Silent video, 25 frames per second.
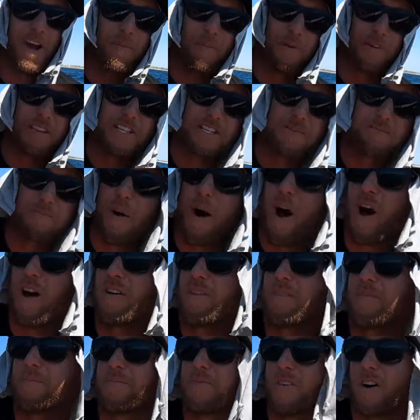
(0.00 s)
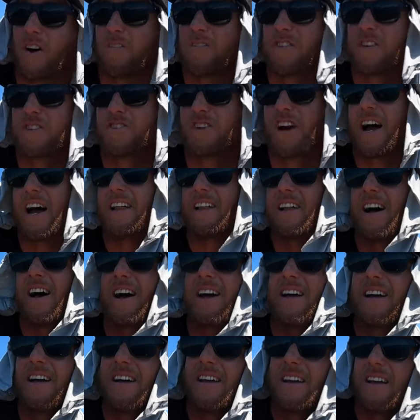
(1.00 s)
go put this boat on the
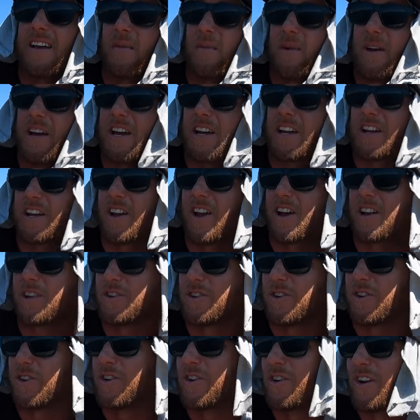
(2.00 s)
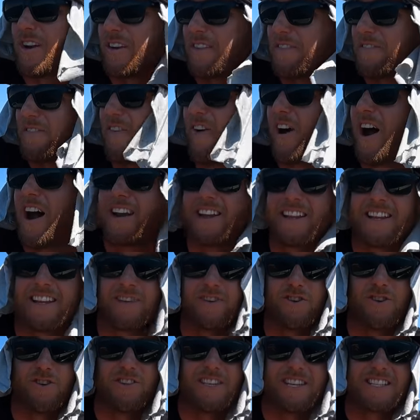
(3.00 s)
trailer and we're gonna go finally
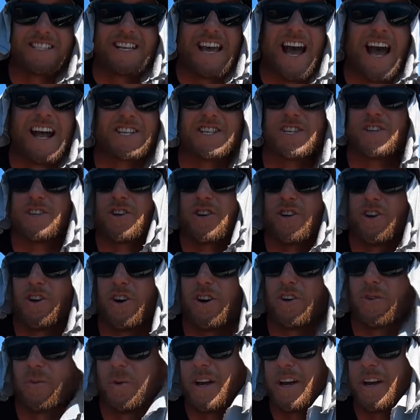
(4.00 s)
do this catch and cook.